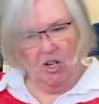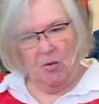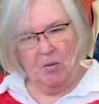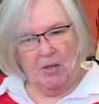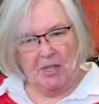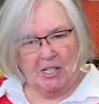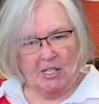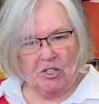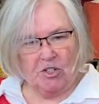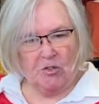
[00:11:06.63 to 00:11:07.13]

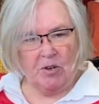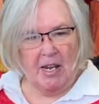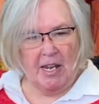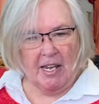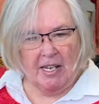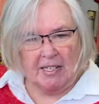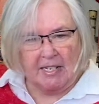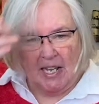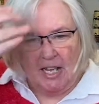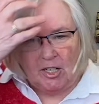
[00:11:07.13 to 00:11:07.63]
with a
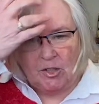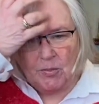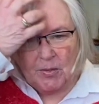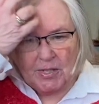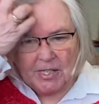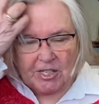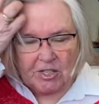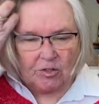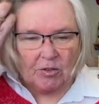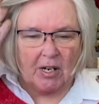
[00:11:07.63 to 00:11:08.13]
strand held
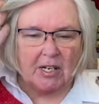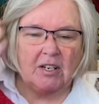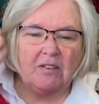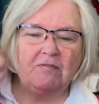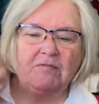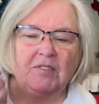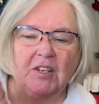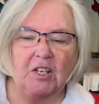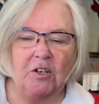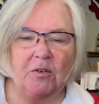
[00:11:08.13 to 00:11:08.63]
with a strand
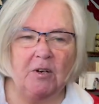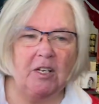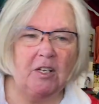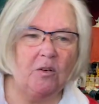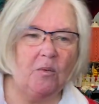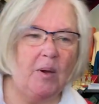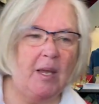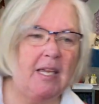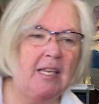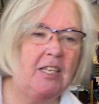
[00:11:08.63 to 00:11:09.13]
of fingering
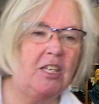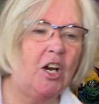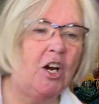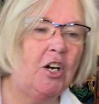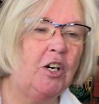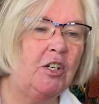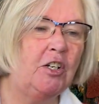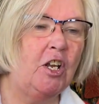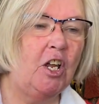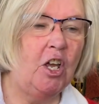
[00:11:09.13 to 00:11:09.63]
really weight
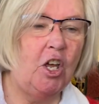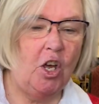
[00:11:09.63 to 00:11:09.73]
yarn,